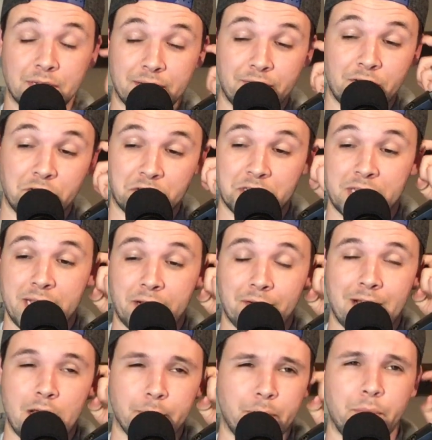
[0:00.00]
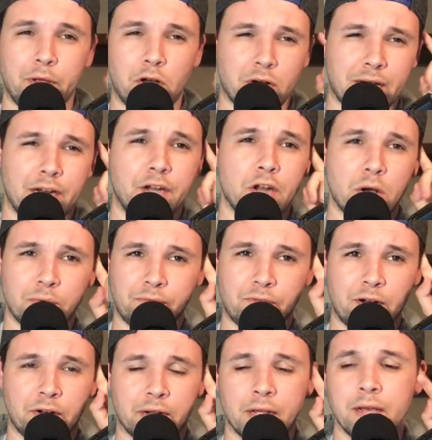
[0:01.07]
that Frederick's staying around, but we all kind of know
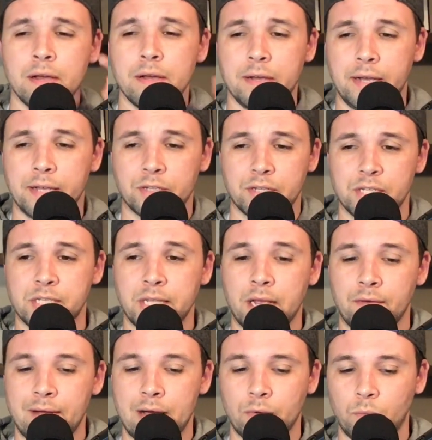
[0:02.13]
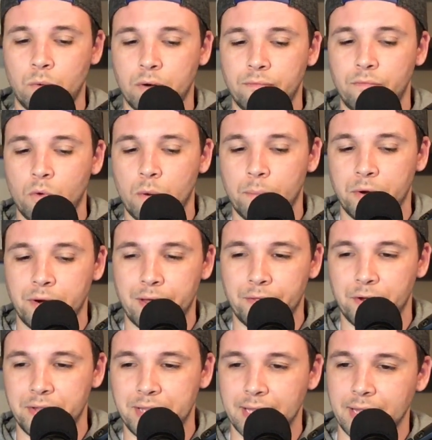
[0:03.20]
Frederick is going to stay around in one form or
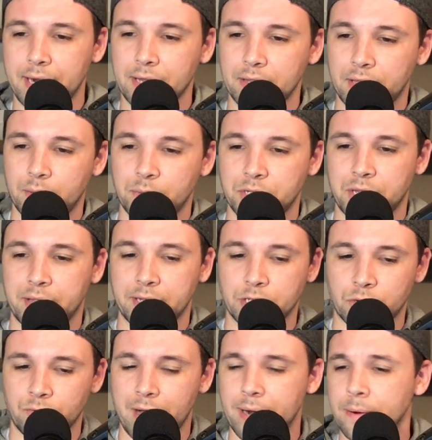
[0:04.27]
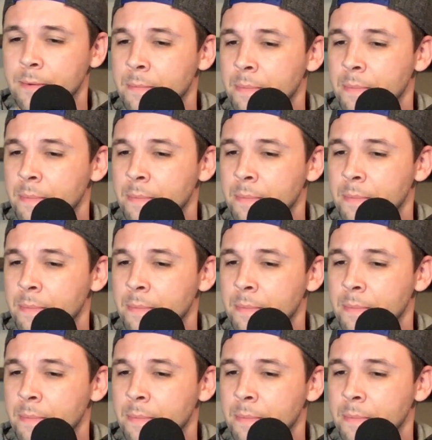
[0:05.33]
another in the Atlantic League, which I think is great.